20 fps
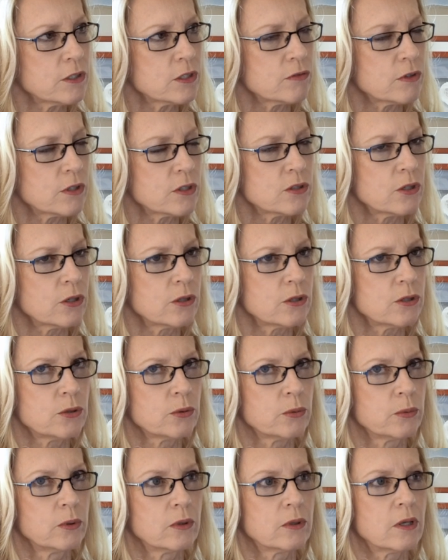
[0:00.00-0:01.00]
festival, I started
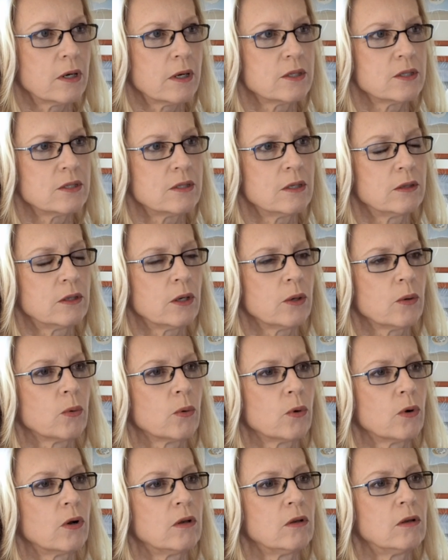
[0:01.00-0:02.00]
to realize that
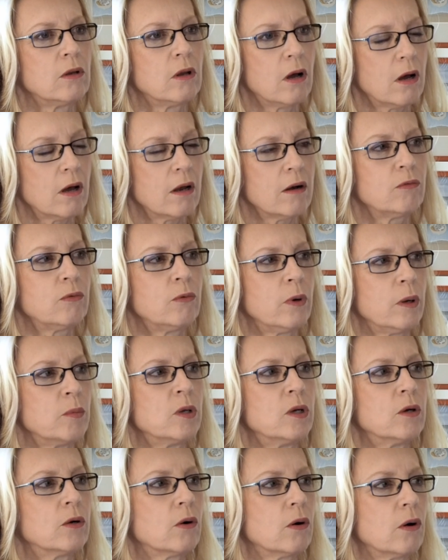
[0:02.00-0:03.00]
there were a lot of
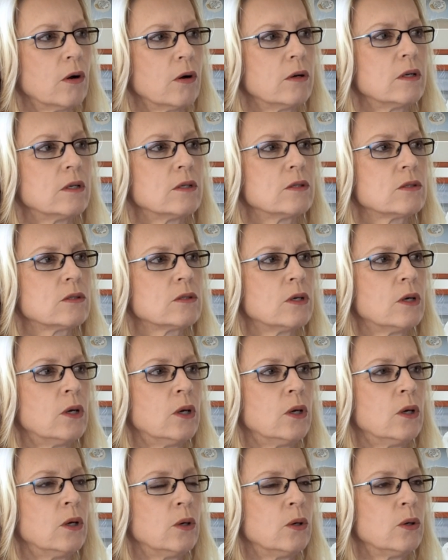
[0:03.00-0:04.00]
women artists
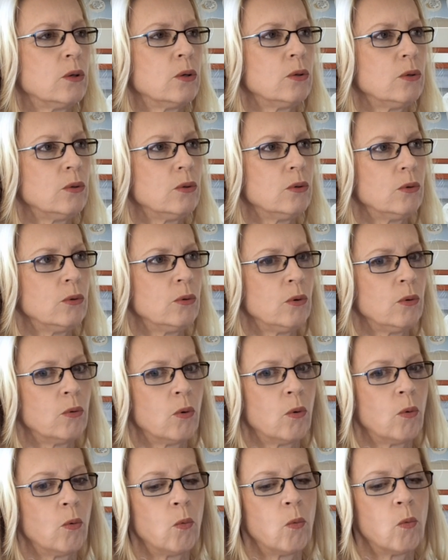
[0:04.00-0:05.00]

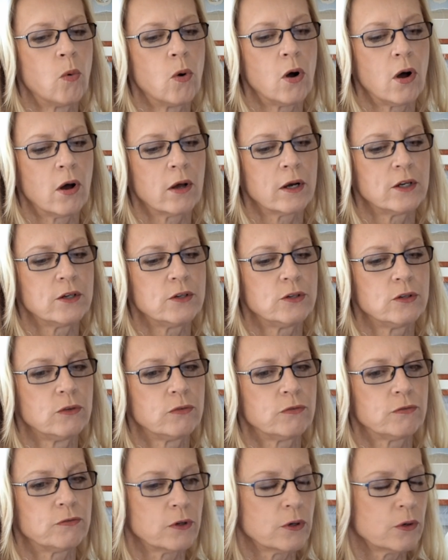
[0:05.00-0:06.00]
who wanted
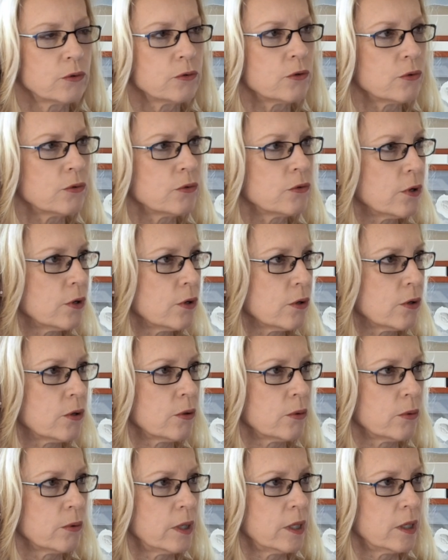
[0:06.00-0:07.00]
to further their
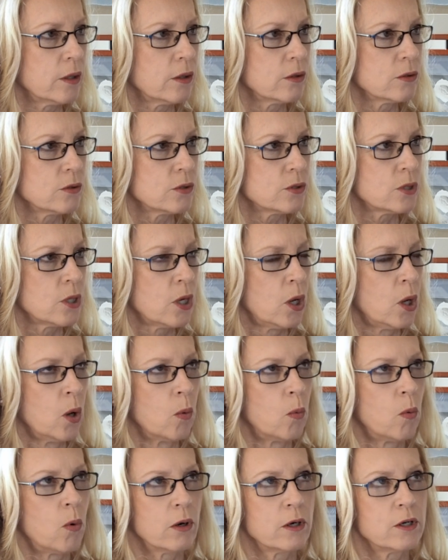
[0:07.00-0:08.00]
careers,
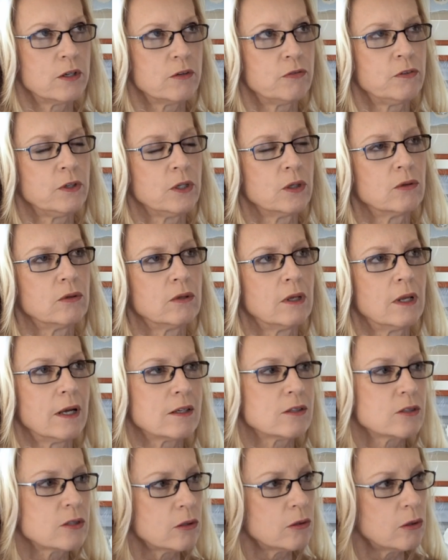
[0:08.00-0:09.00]
wanted to feel
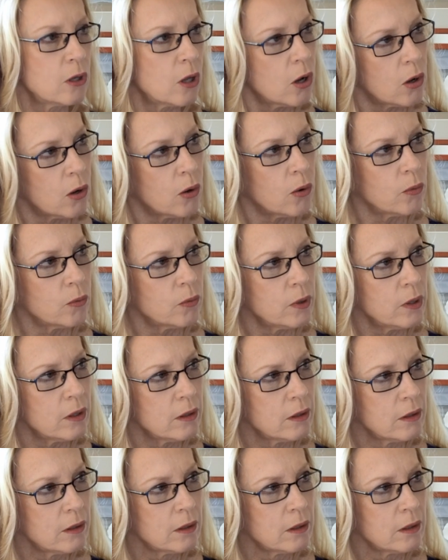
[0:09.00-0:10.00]
less
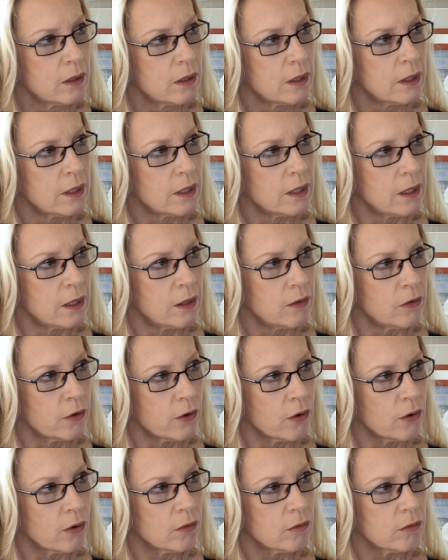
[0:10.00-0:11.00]
alone in
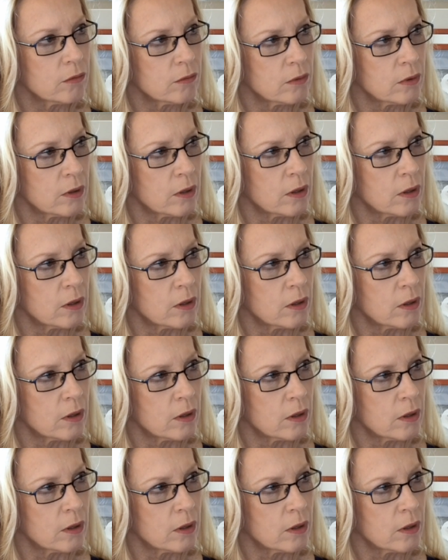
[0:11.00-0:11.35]
their